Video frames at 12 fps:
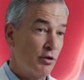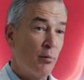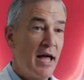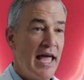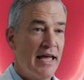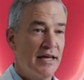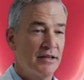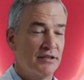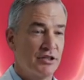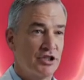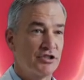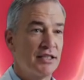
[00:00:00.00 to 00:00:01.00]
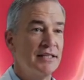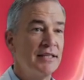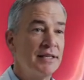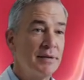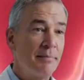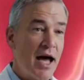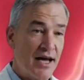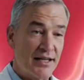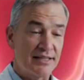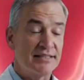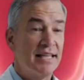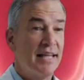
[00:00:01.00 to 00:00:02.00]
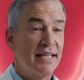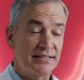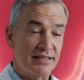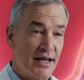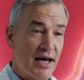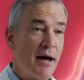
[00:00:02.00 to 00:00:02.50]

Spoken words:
from within. The third key